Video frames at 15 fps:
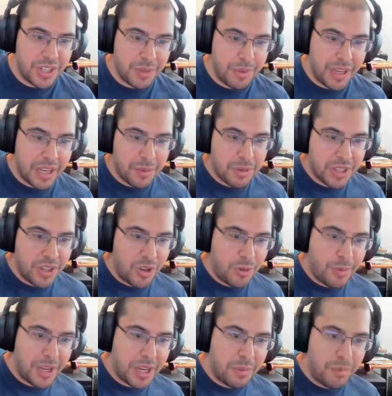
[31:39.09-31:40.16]
Some hiccups still
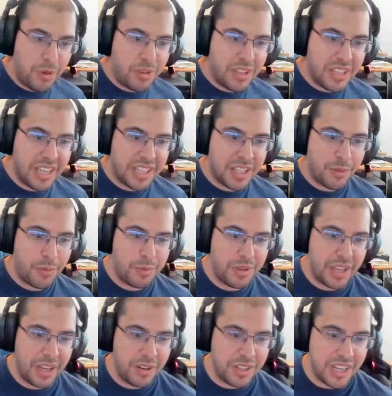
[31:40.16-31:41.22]
on my commute to Tesla from
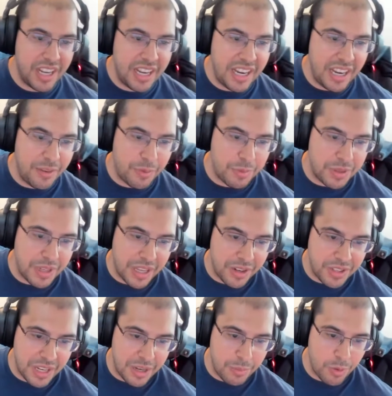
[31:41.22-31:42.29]
San Jose and from San
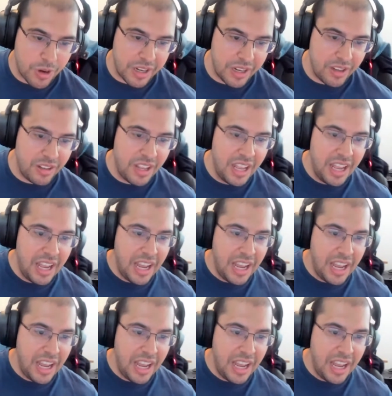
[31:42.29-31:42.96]
Jose to Morgan Hill.